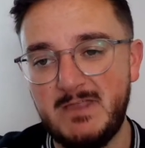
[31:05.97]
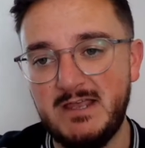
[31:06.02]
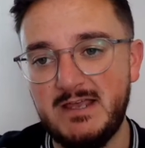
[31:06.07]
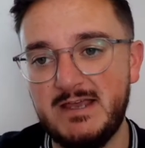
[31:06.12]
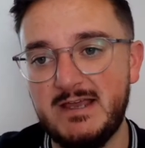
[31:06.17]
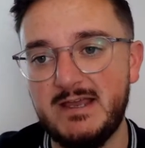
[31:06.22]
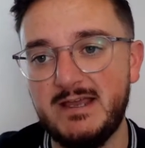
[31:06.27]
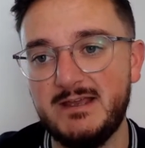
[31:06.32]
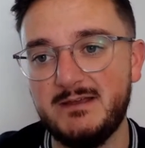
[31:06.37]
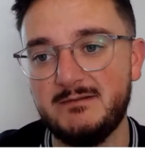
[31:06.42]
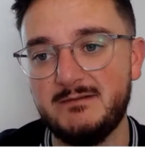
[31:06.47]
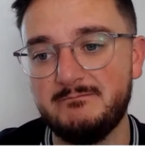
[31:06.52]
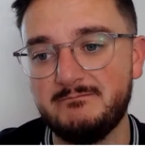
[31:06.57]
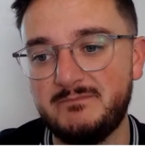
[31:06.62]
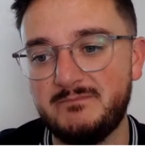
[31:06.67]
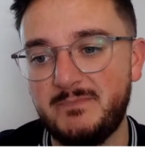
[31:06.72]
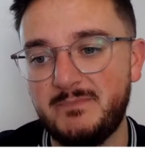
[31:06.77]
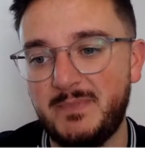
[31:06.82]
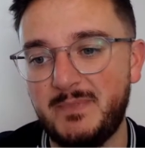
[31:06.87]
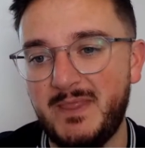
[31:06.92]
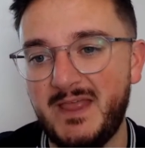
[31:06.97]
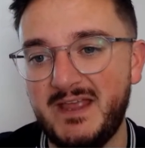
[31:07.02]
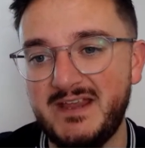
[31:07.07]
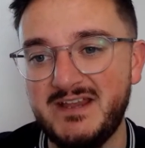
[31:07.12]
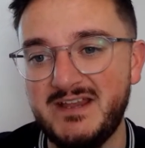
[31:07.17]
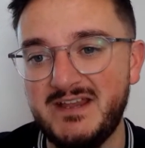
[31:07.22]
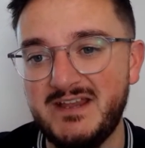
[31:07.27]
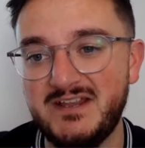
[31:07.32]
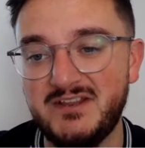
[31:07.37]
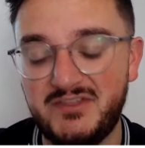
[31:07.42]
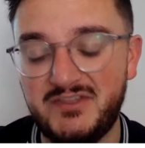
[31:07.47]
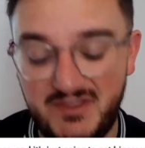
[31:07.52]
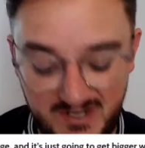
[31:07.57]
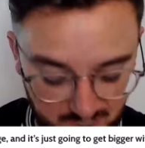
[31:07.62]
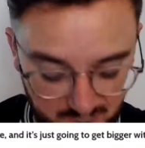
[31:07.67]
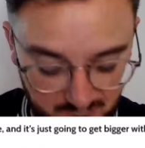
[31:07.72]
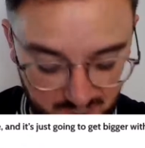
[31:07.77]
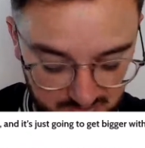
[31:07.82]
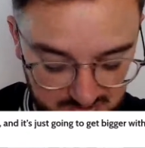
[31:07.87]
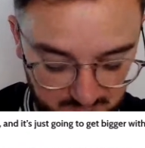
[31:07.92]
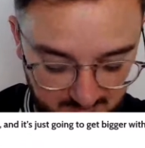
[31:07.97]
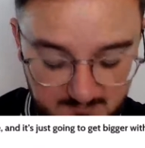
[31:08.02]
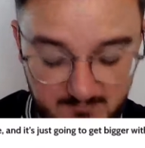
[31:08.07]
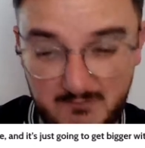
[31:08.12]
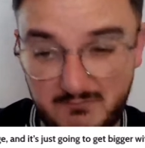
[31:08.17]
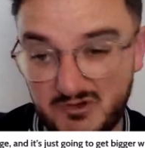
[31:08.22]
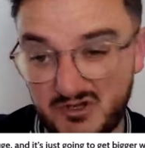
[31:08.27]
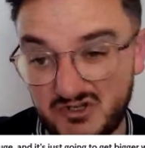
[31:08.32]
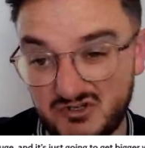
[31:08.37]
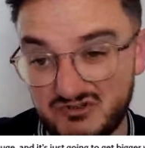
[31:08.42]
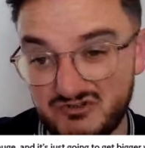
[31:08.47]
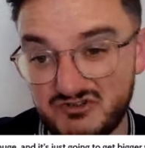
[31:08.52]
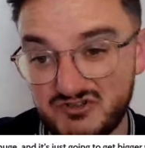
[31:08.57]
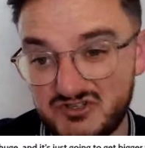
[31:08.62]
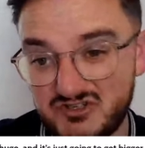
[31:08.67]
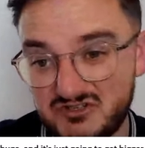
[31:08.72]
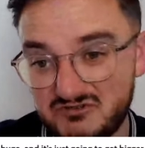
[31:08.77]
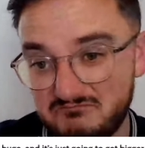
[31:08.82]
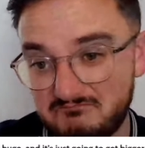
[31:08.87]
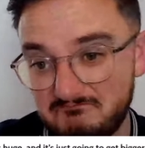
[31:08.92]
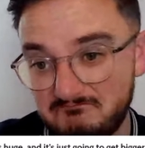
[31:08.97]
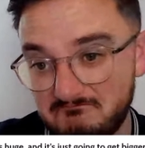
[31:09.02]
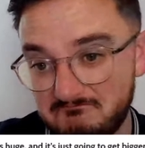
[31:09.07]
that you'd think it would on paper, because